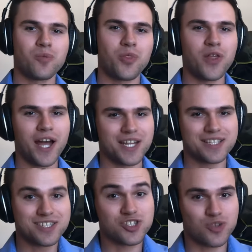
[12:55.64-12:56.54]
that
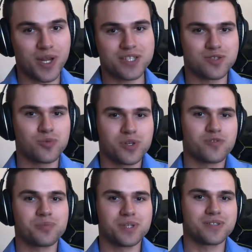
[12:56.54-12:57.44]
stress would
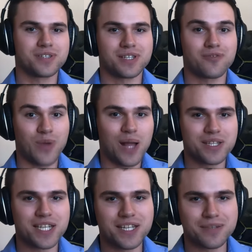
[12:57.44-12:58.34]
have been
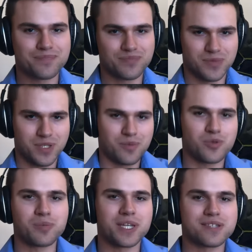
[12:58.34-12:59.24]
validated. That
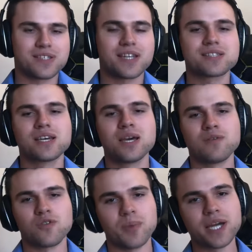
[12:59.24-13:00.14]
would have made sense.
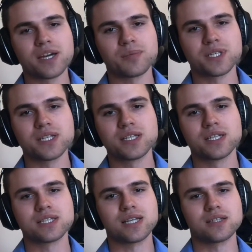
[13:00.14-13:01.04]
But for my company,
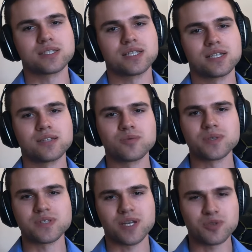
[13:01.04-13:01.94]
Delta, I
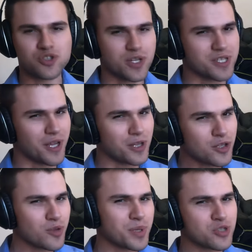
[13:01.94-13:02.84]
was stressing out a
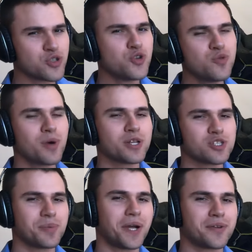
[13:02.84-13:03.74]
little bit too much
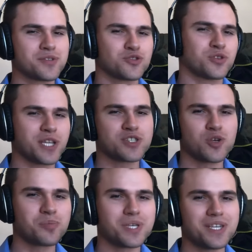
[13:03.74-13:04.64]
about certain SOP